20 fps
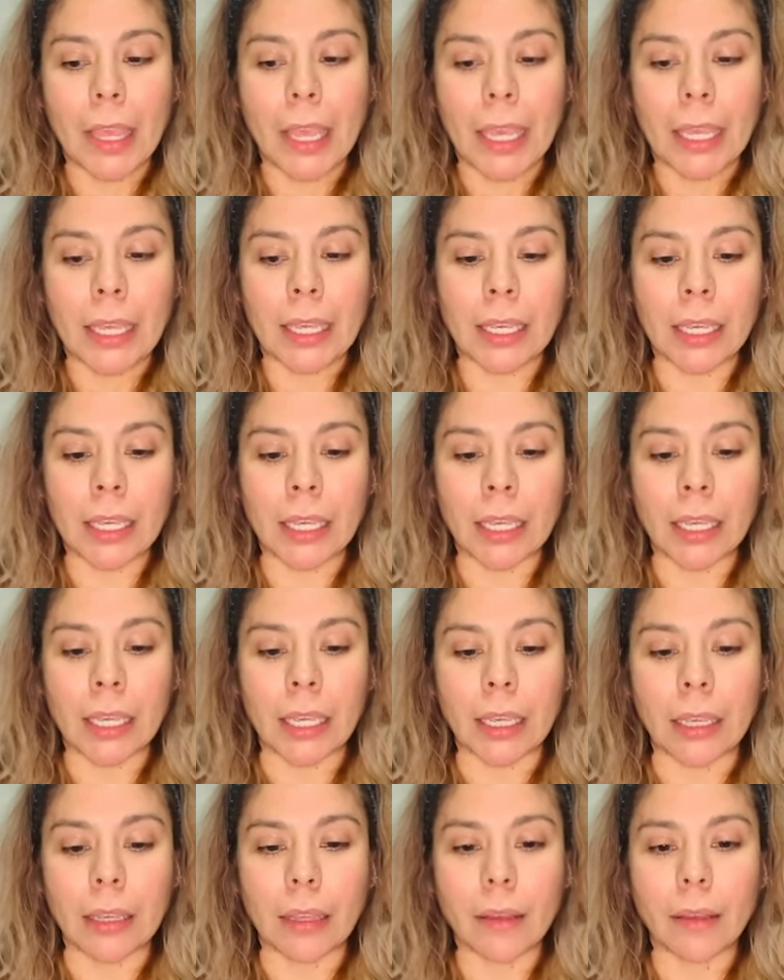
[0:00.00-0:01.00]

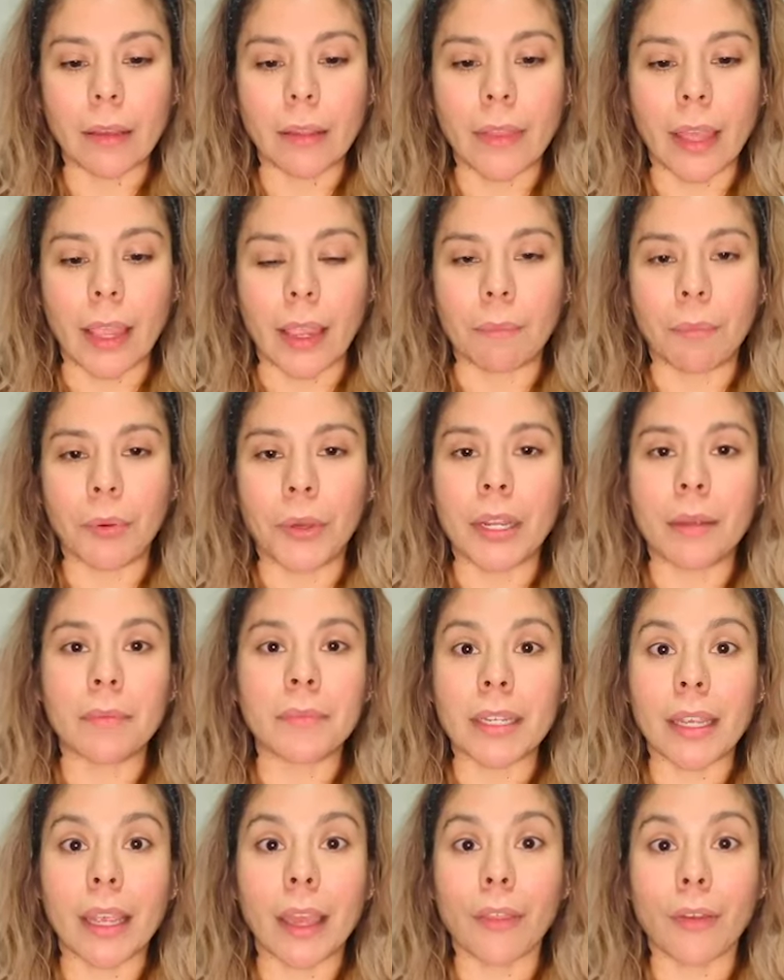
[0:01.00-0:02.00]
he they put him
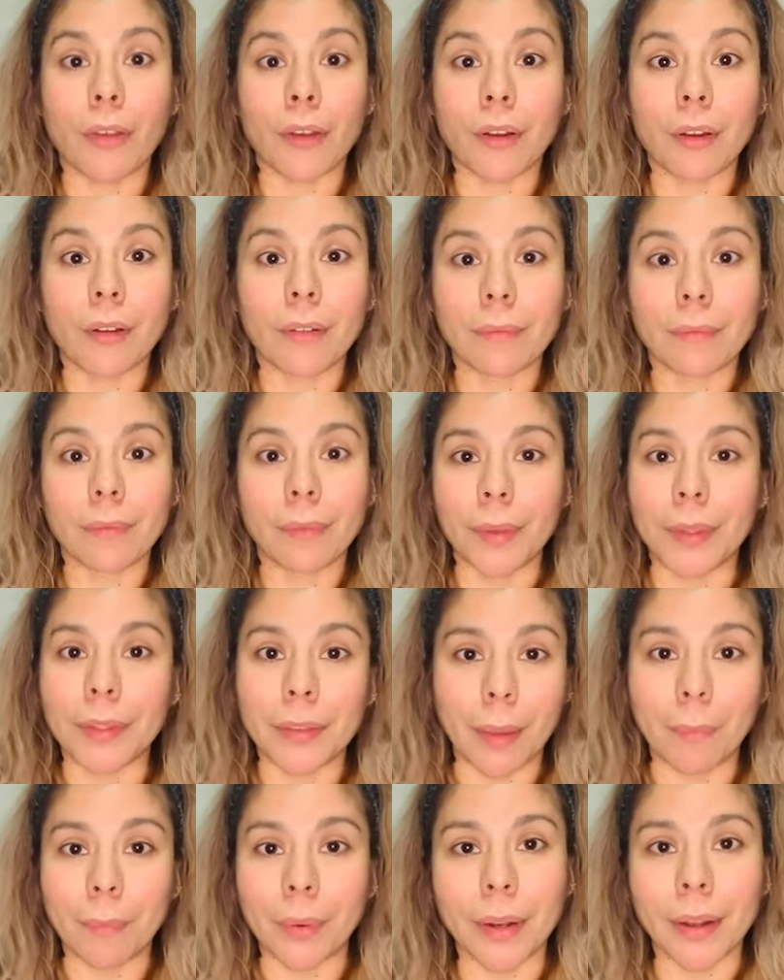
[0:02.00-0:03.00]
together
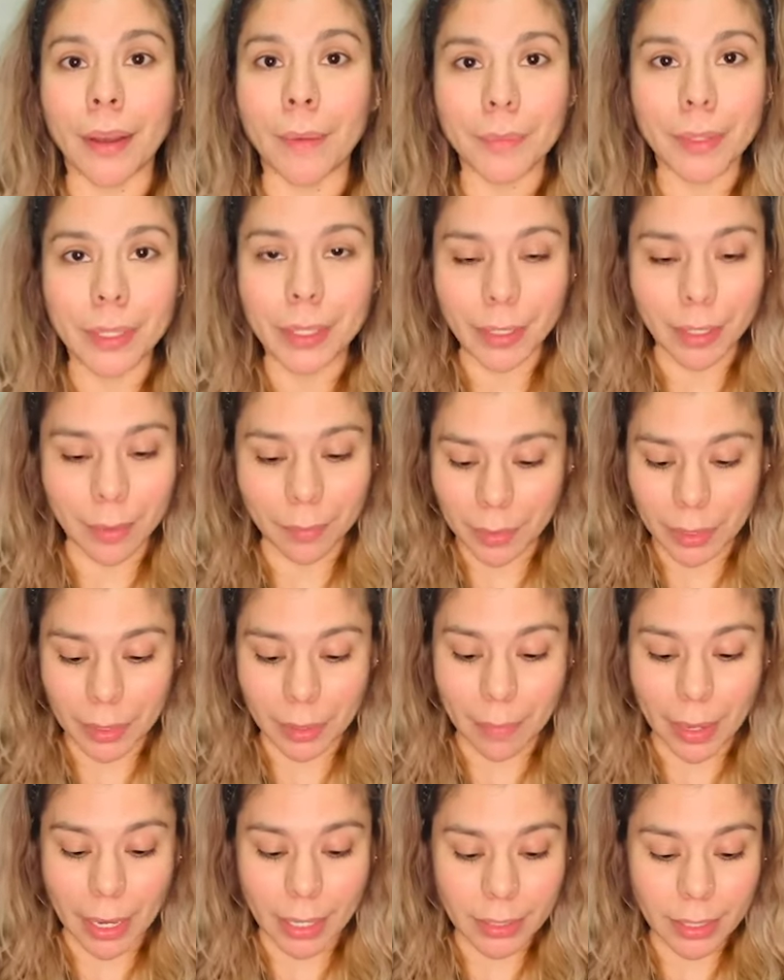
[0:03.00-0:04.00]
they put humpty dumpty
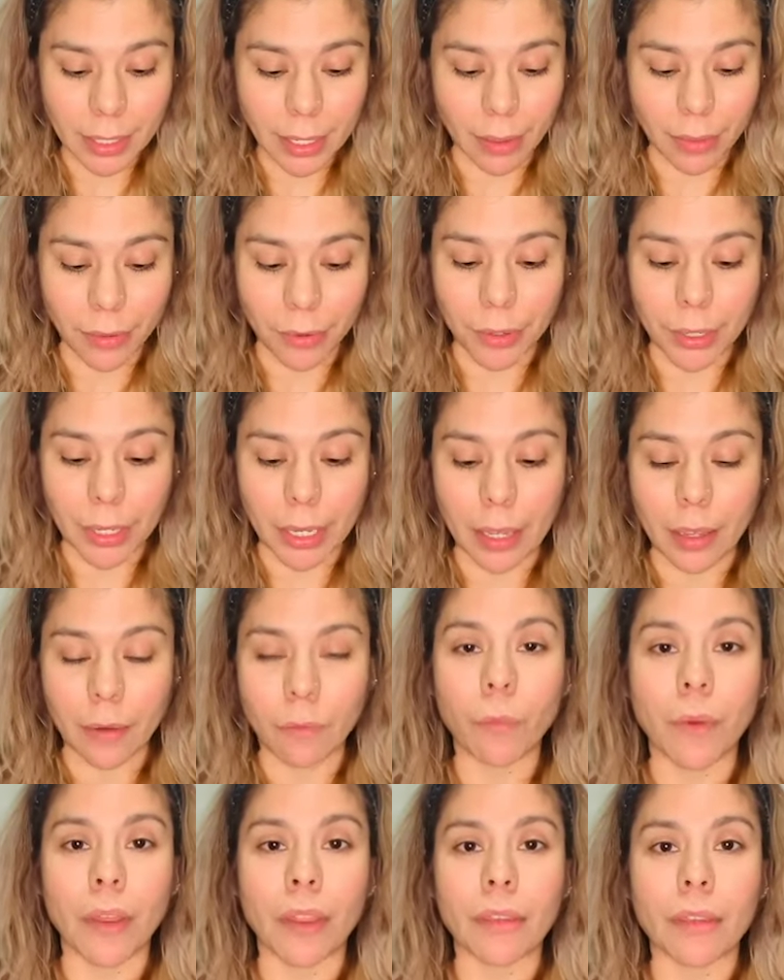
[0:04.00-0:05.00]
back together
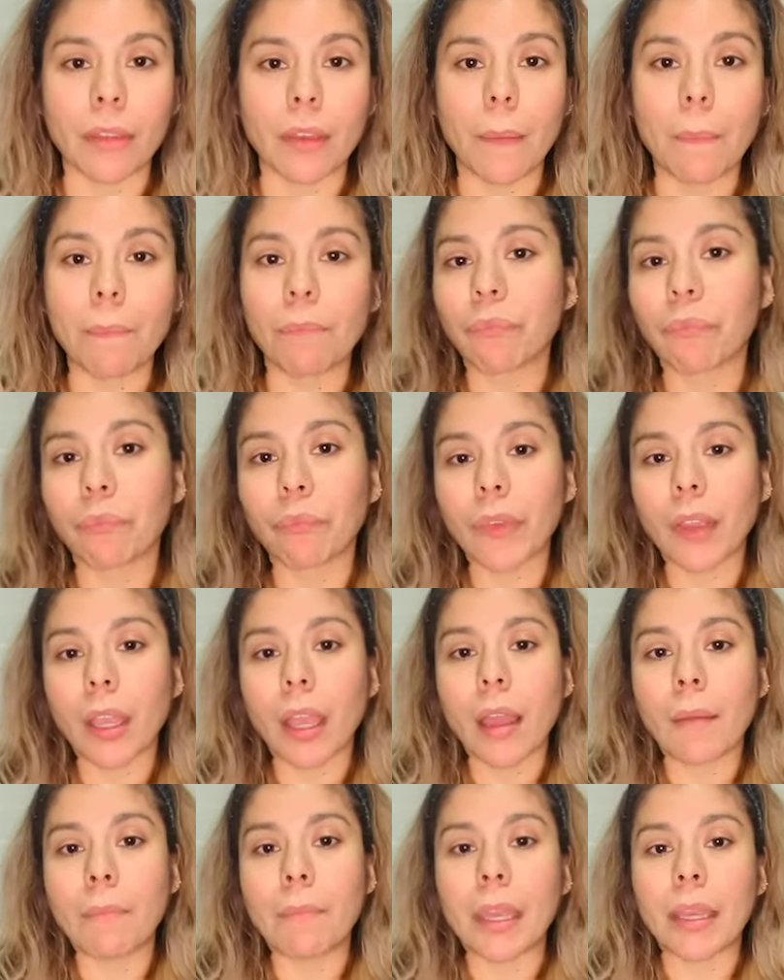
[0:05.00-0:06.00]
again with
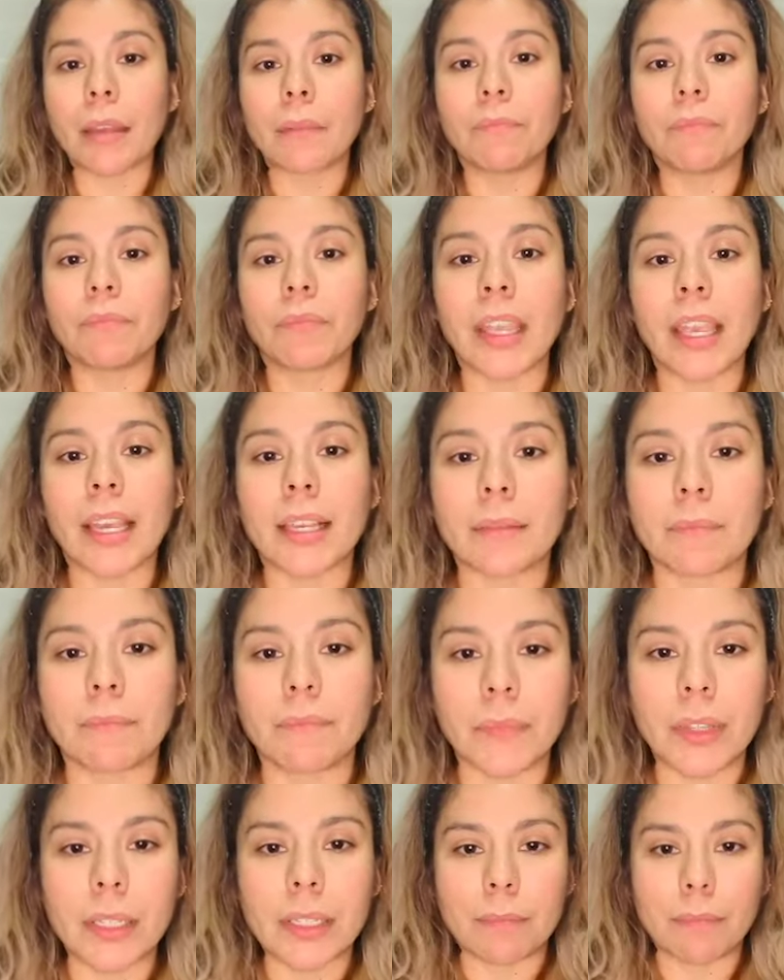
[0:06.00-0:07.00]
a big he has
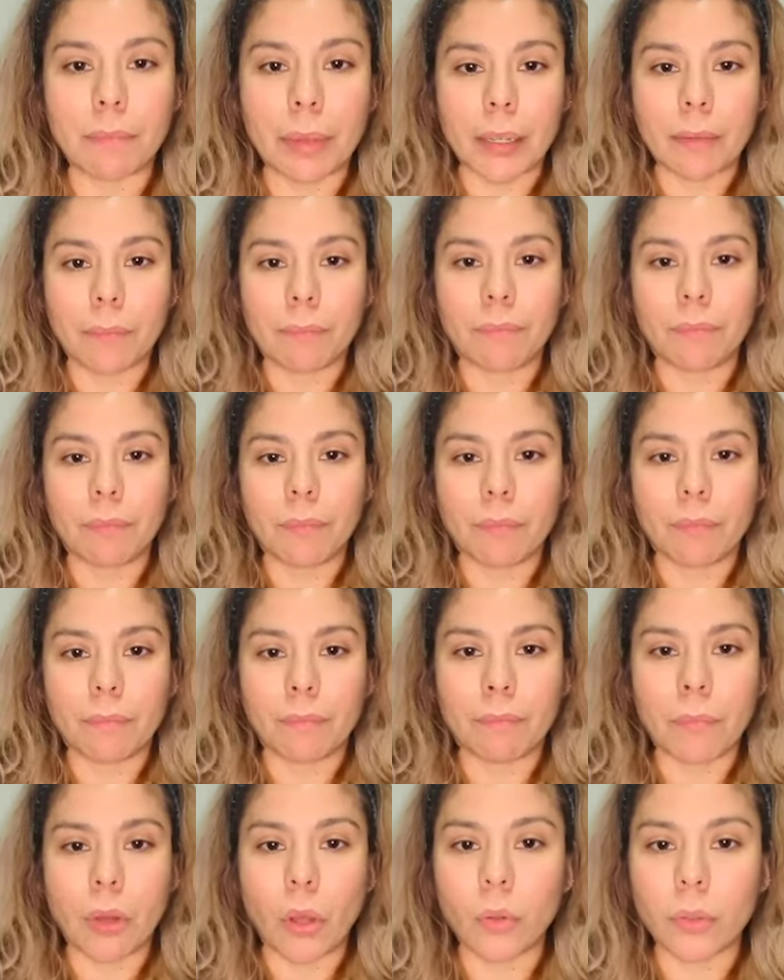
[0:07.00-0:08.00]
this big
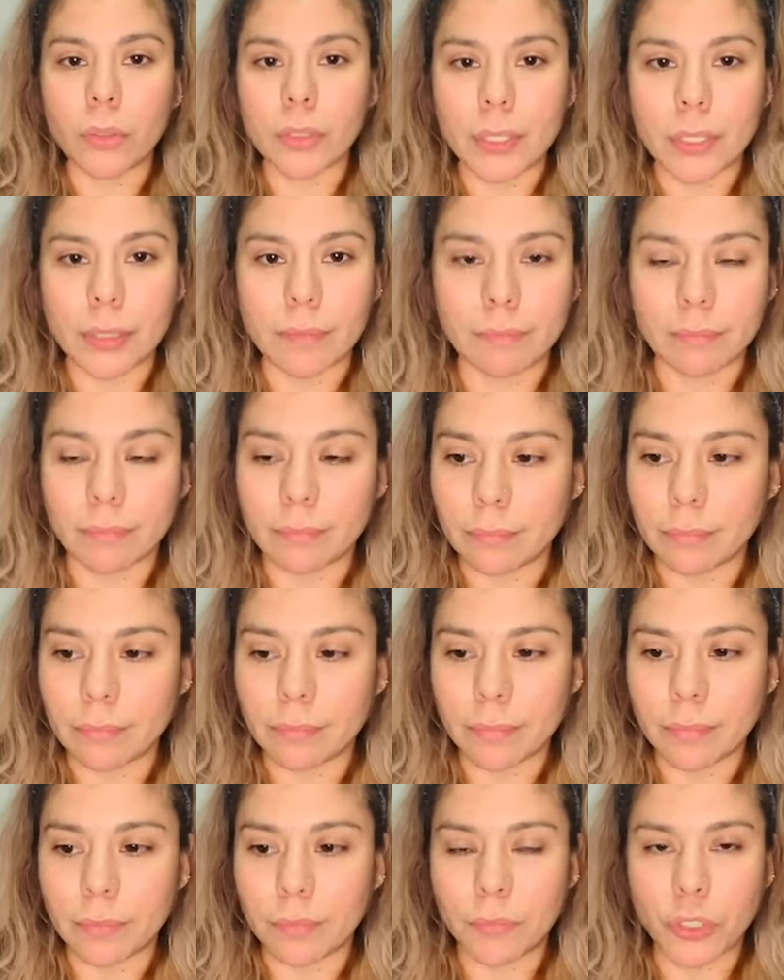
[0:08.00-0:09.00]
bolt
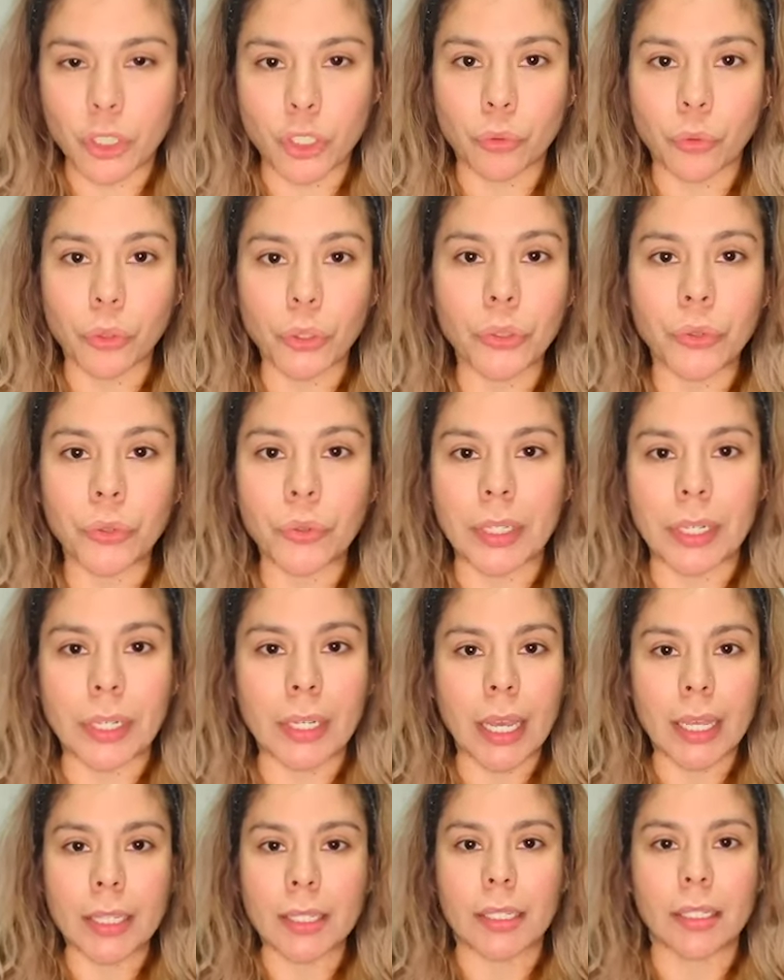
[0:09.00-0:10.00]
screws and
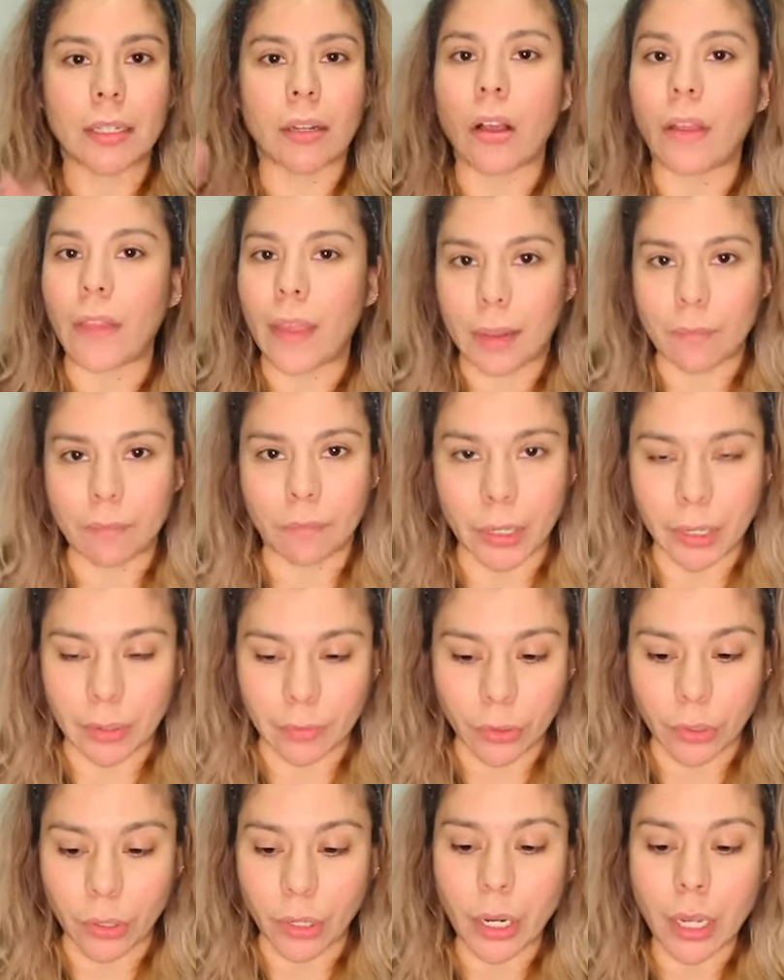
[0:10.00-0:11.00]
nuts and all that
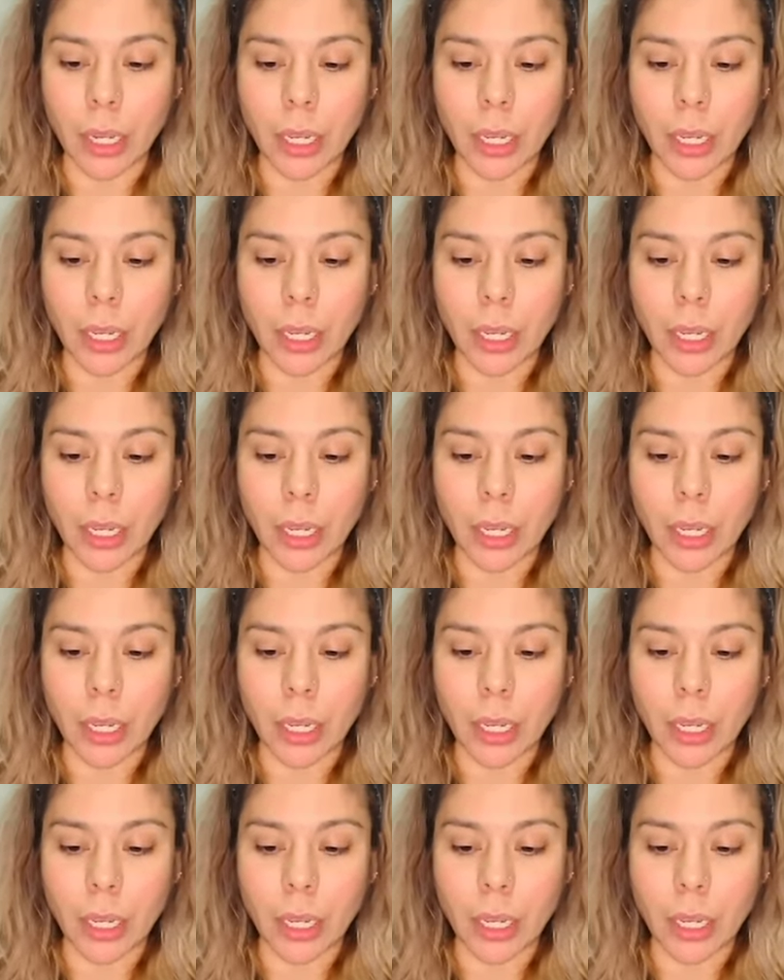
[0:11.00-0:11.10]
whatever